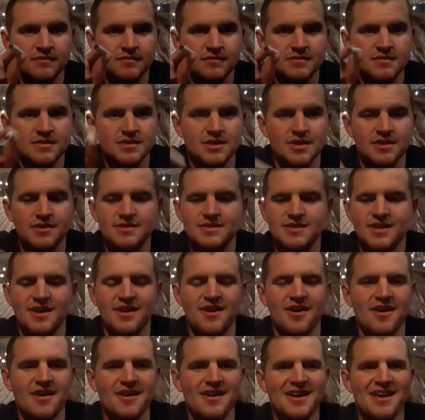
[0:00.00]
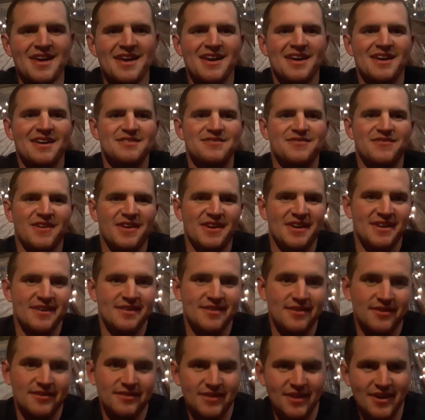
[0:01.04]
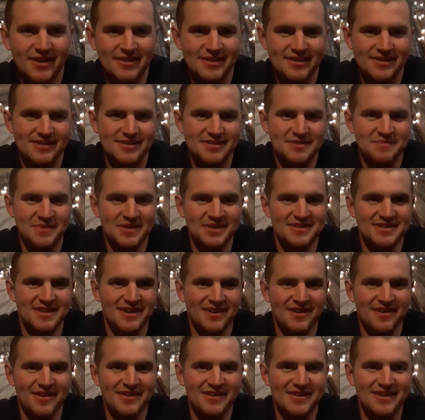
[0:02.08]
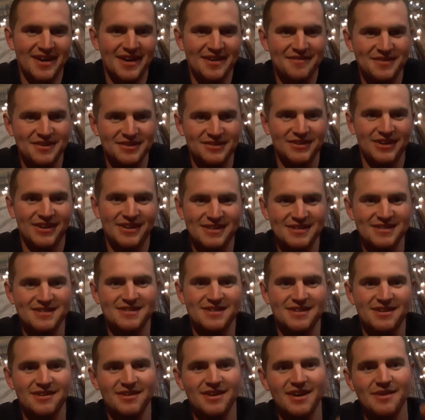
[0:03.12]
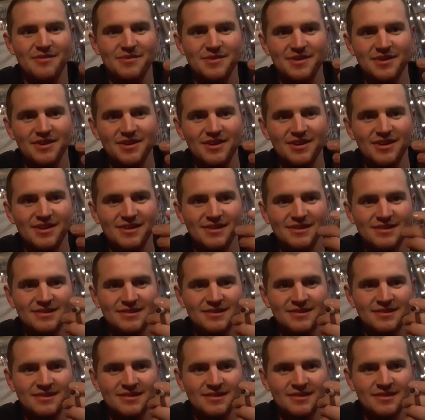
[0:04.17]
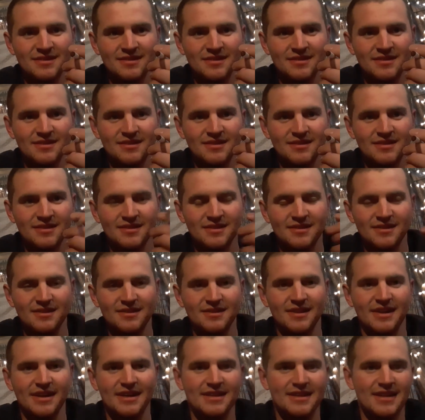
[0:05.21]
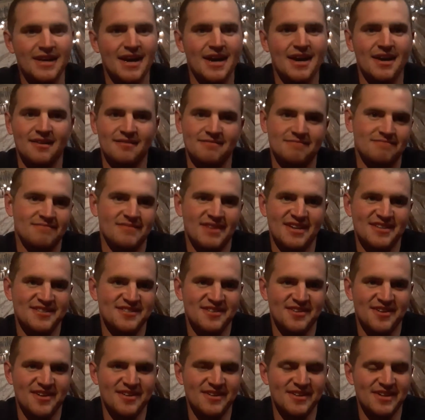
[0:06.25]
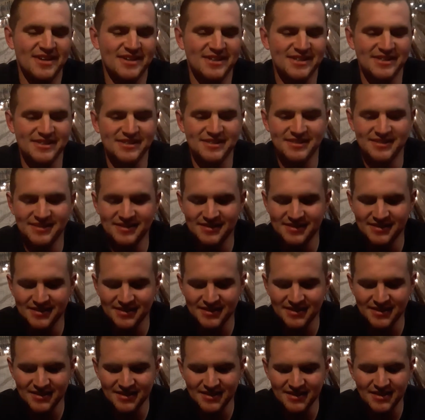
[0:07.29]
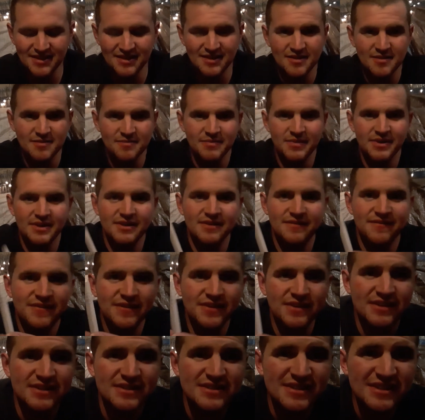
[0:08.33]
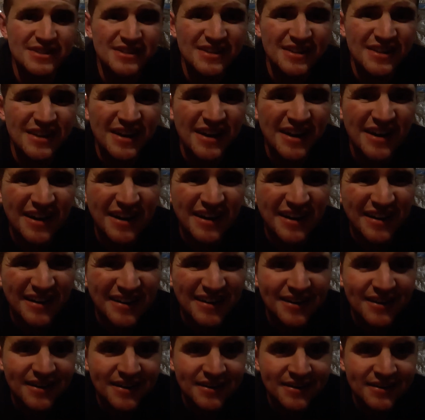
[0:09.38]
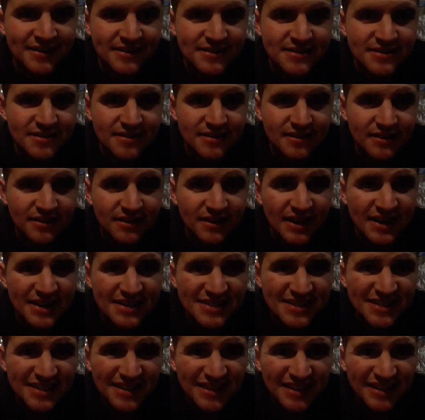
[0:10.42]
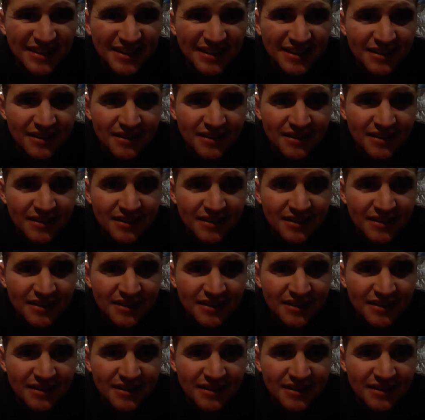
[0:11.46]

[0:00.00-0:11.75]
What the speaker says: So it's kind of hard. It's funny, they're Luckies, but it's kind of hard to have your Lucky cigarette when they're all like that. Guess they're all Lucky. But if you can see there, these are the classic.